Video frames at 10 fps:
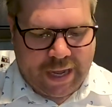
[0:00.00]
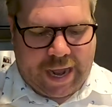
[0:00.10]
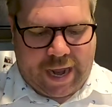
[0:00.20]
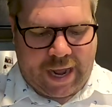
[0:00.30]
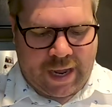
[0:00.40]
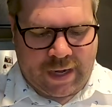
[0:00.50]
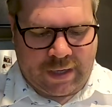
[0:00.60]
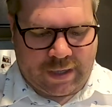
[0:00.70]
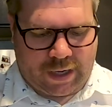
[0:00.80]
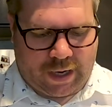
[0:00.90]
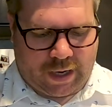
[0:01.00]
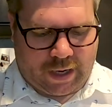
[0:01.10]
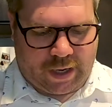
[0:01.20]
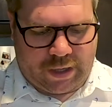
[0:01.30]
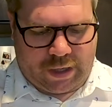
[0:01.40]
And
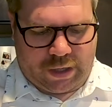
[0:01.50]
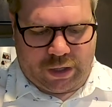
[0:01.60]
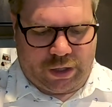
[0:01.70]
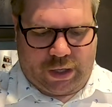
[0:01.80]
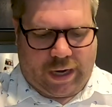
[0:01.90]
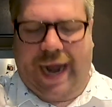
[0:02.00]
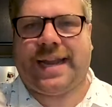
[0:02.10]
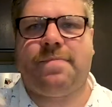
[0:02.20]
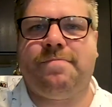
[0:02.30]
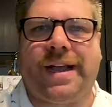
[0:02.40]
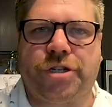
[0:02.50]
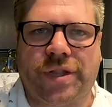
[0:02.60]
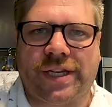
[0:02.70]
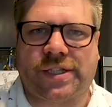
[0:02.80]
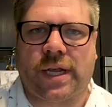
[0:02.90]
I didn't measure
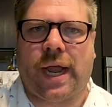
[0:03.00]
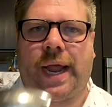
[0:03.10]
this.